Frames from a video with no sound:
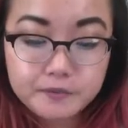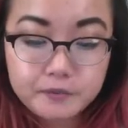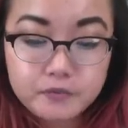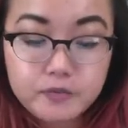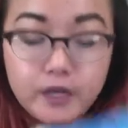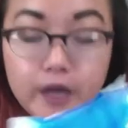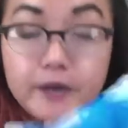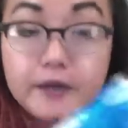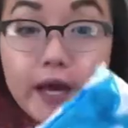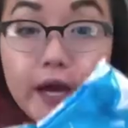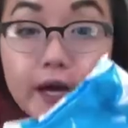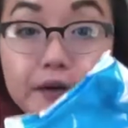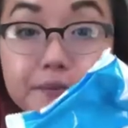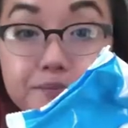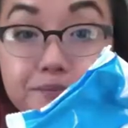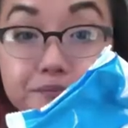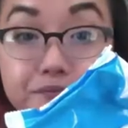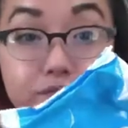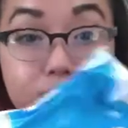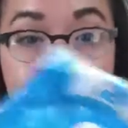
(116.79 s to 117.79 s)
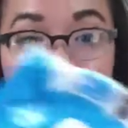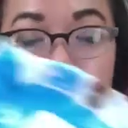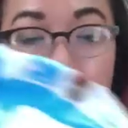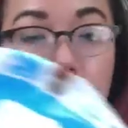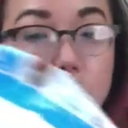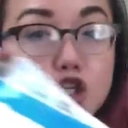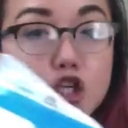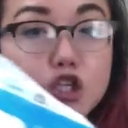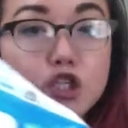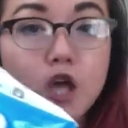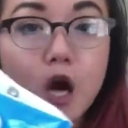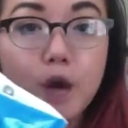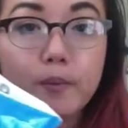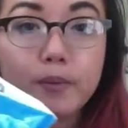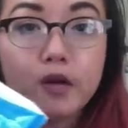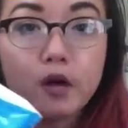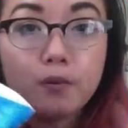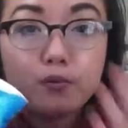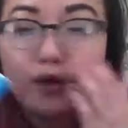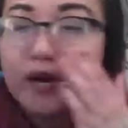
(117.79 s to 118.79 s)
Yeah, just the Up
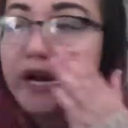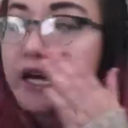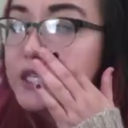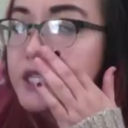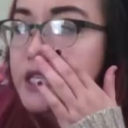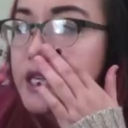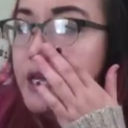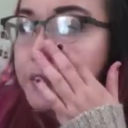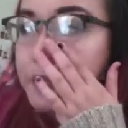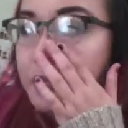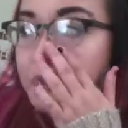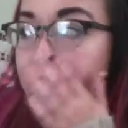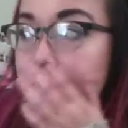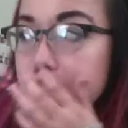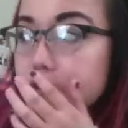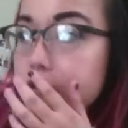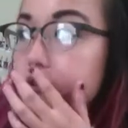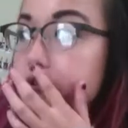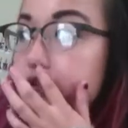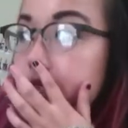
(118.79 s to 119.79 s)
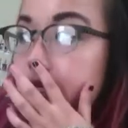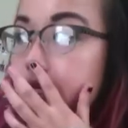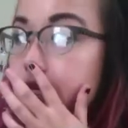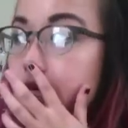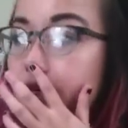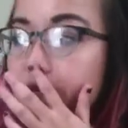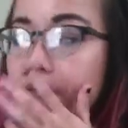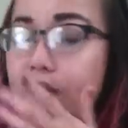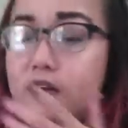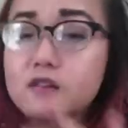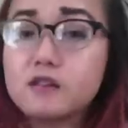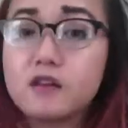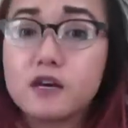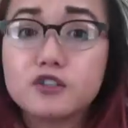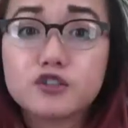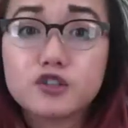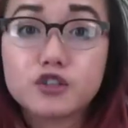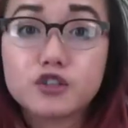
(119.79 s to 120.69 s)
and Up brand. They were literally, I think, less than